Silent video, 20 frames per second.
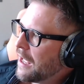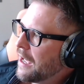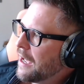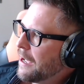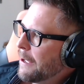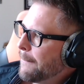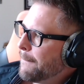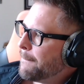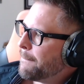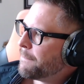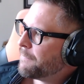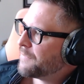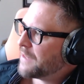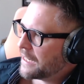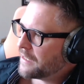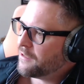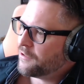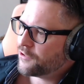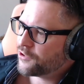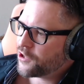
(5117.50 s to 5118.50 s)

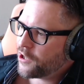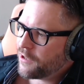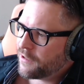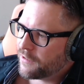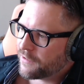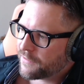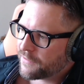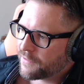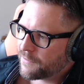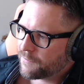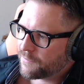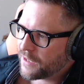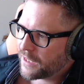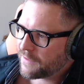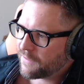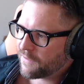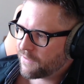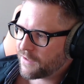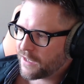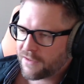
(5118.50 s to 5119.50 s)
Then you're a journalist.
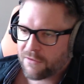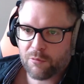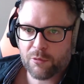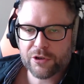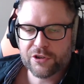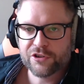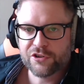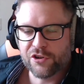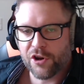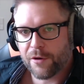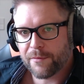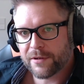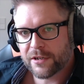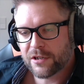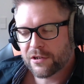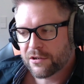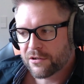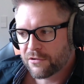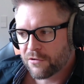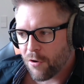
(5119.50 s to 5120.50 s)
That's what
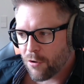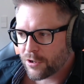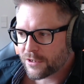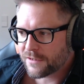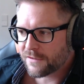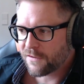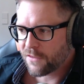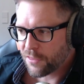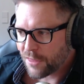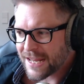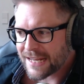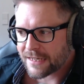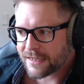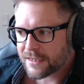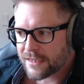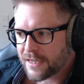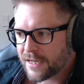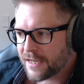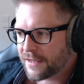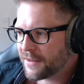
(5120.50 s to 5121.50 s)
German courts
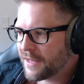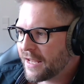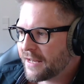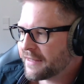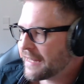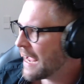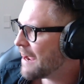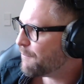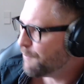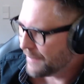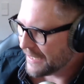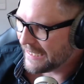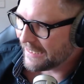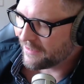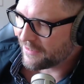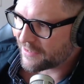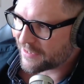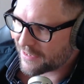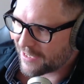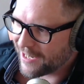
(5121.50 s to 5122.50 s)
think, and that
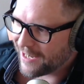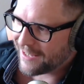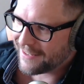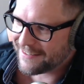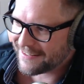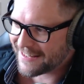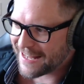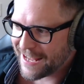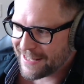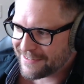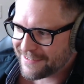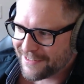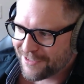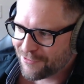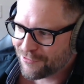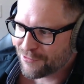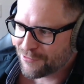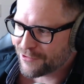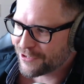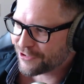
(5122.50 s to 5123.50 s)
means that
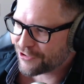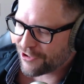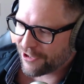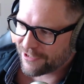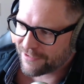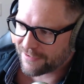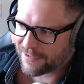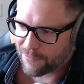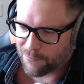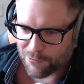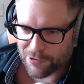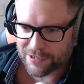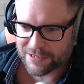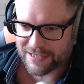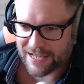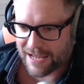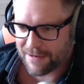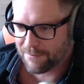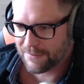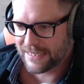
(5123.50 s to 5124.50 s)
you're doing journalistic work.
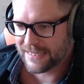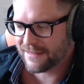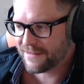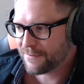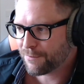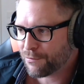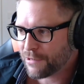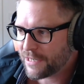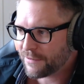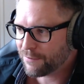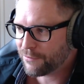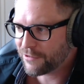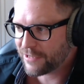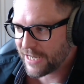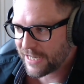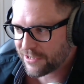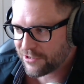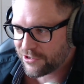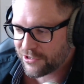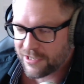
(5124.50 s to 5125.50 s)
That means press
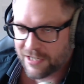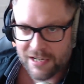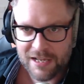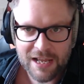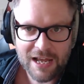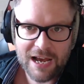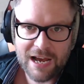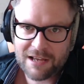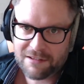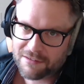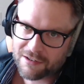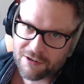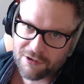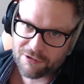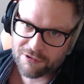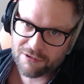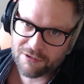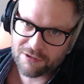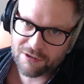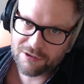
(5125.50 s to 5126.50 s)
protection under
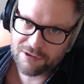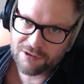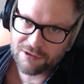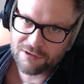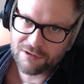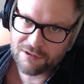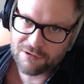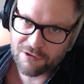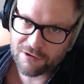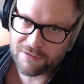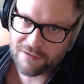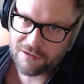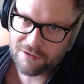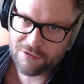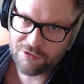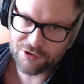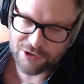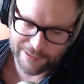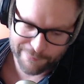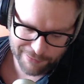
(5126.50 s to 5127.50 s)
the
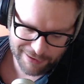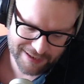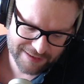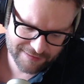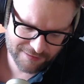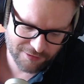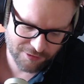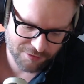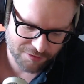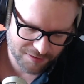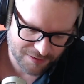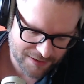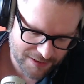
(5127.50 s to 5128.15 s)
Constitution applies to you,